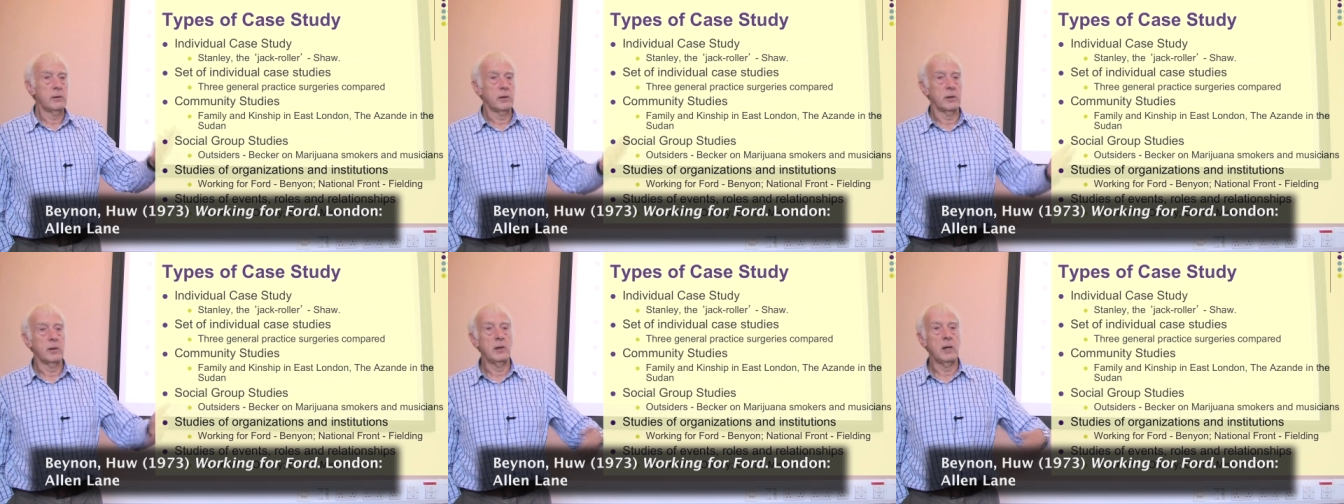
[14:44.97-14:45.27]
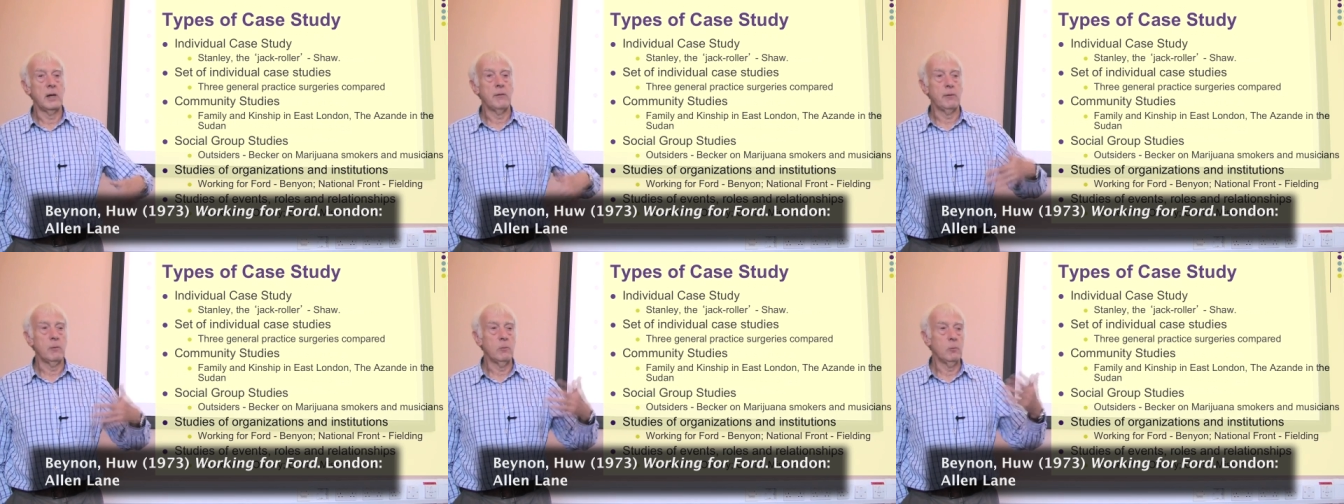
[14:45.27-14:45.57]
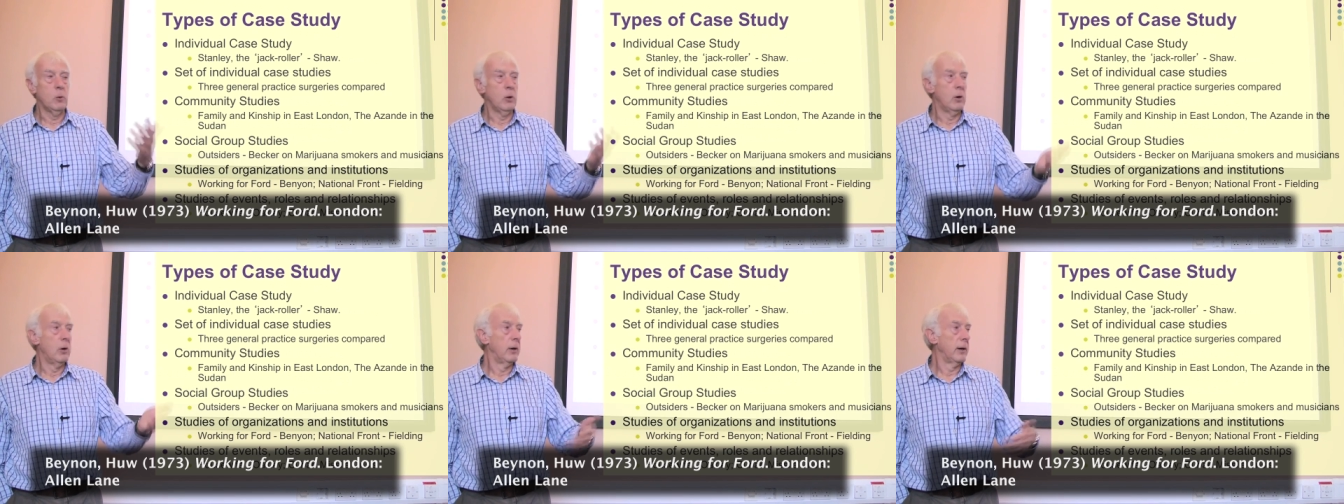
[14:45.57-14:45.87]
live
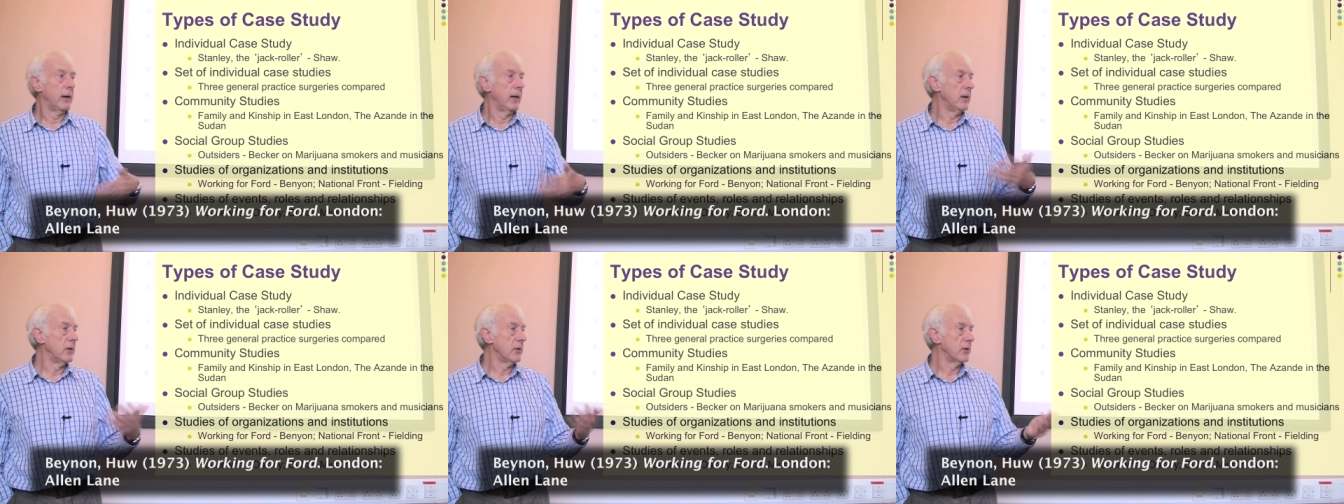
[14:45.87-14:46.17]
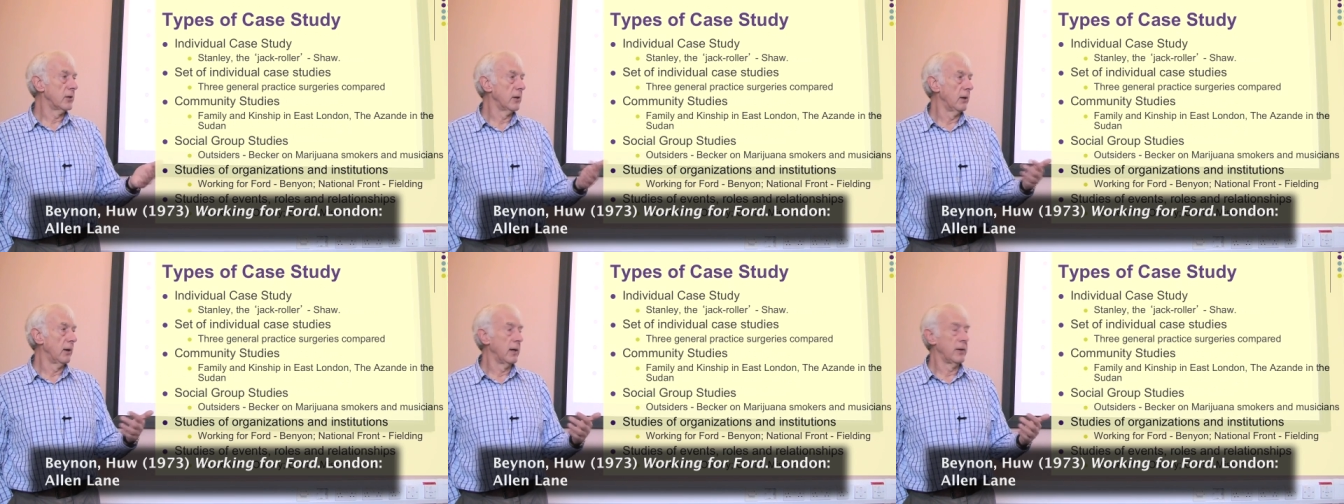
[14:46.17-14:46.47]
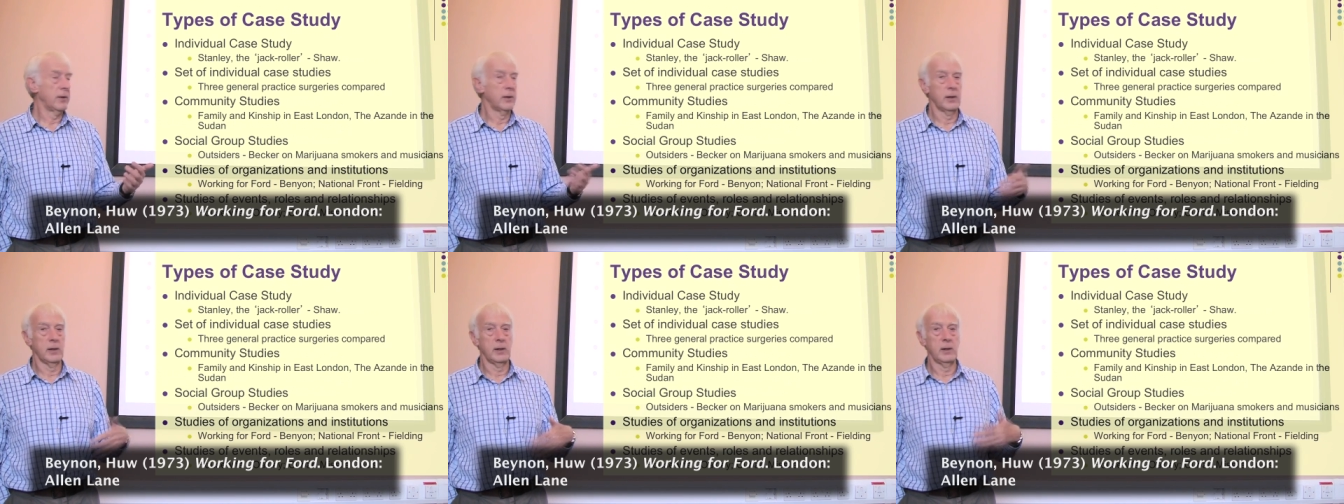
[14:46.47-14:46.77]
and work
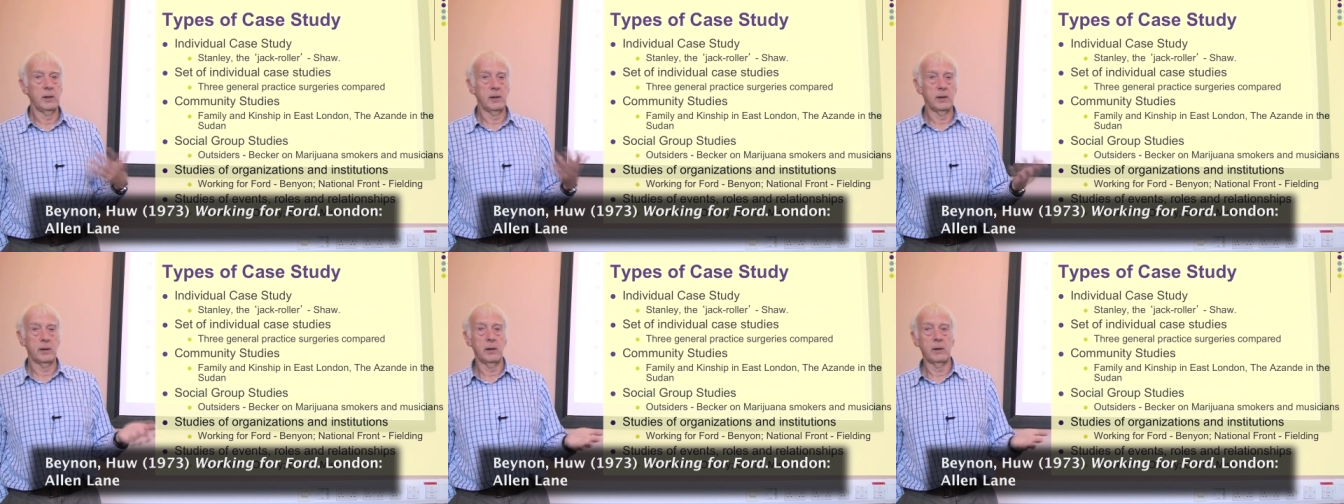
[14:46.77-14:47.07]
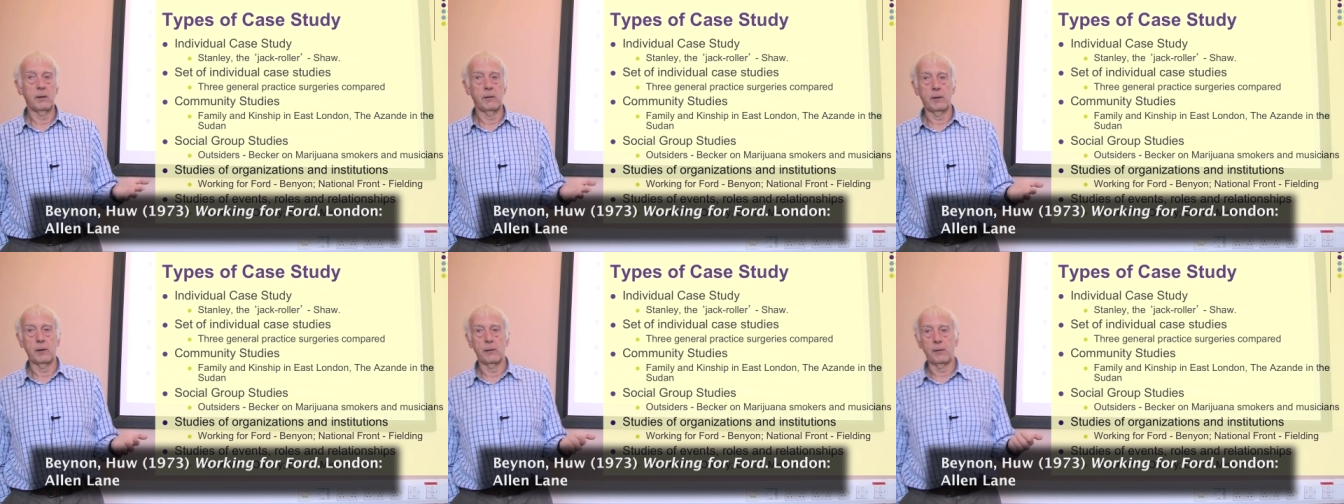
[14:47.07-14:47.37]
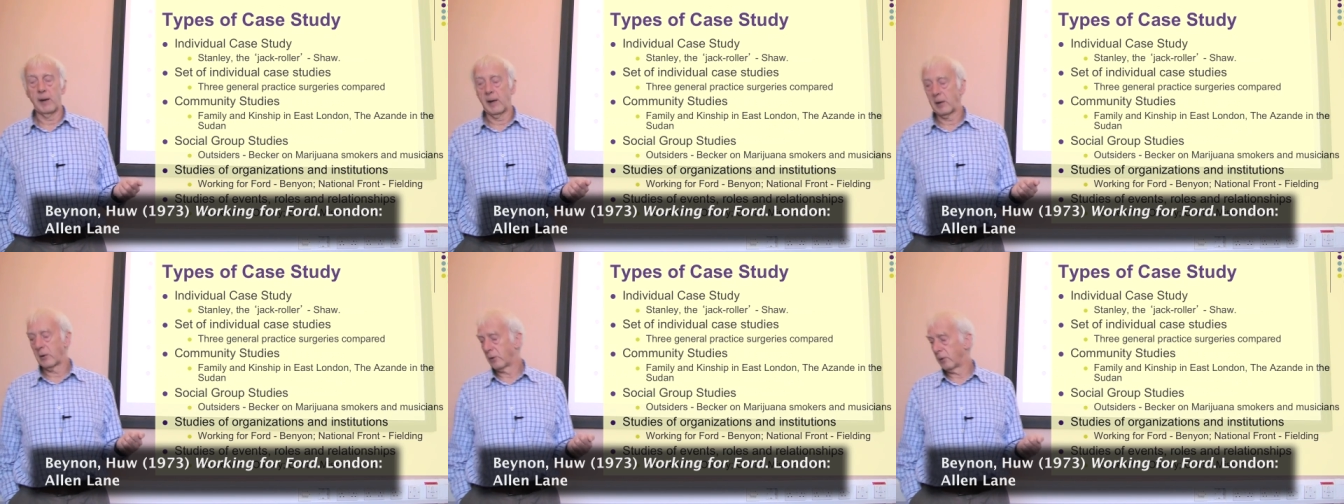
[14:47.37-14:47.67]
inside the
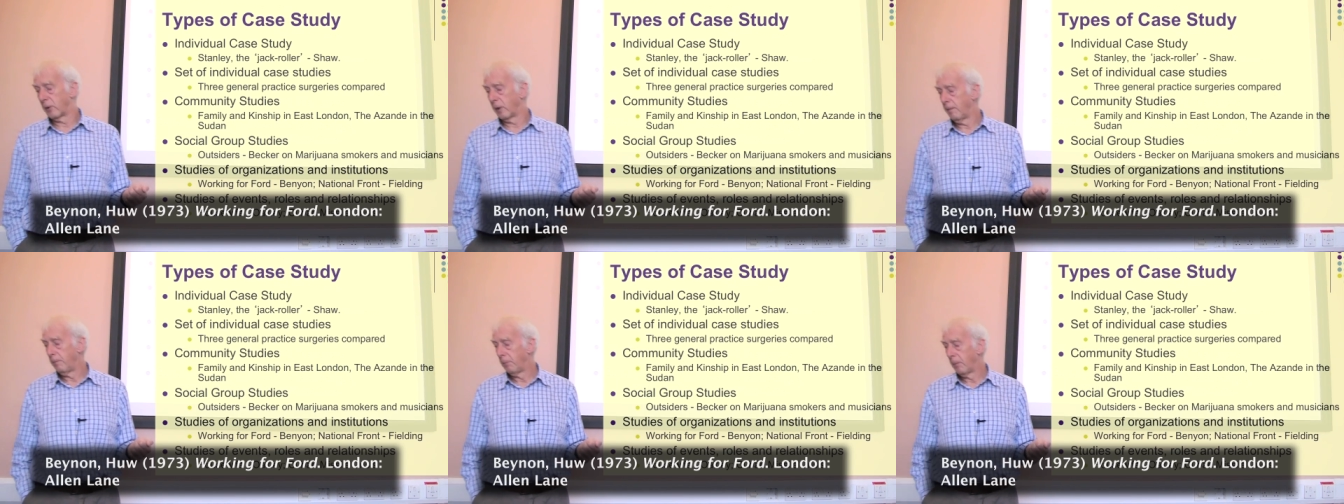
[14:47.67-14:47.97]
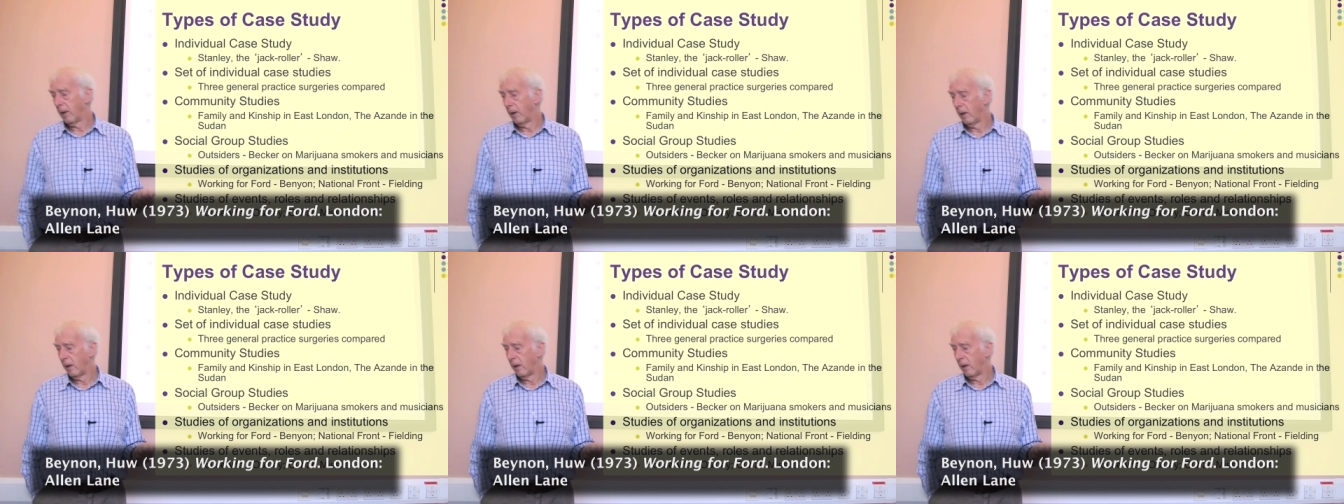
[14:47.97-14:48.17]
factory